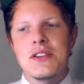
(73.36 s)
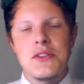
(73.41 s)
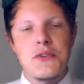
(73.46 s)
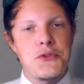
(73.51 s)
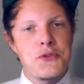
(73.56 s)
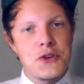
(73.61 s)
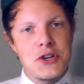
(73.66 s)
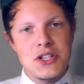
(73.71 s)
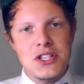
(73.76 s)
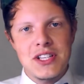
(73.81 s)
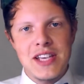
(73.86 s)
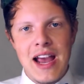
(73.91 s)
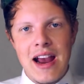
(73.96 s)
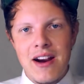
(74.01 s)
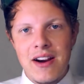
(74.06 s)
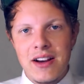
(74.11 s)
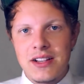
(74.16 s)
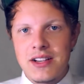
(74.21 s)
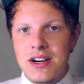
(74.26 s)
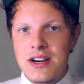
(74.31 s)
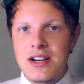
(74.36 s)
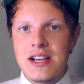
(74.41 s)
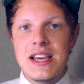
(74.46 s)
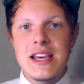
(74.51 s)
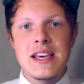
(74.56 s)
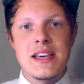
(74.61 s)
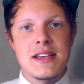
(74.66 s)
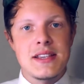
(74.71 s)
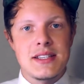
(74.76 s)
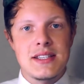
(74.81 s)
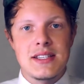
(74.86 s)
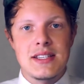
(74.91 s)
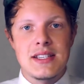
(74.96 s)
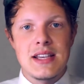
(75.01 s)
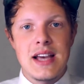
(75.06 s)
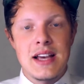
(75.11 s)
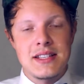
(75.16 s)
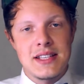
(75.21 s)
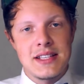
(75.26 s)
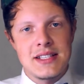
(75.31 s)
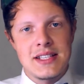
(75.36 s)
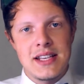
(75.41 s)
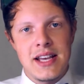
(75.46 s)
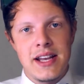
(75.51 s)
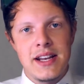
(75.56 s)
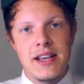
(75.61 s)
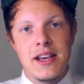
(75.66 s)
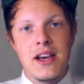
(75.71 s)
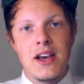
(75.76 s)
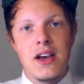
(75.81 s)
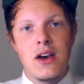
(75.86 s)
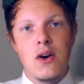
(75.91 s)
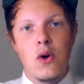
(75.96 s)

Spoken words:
So the first character is, as I said,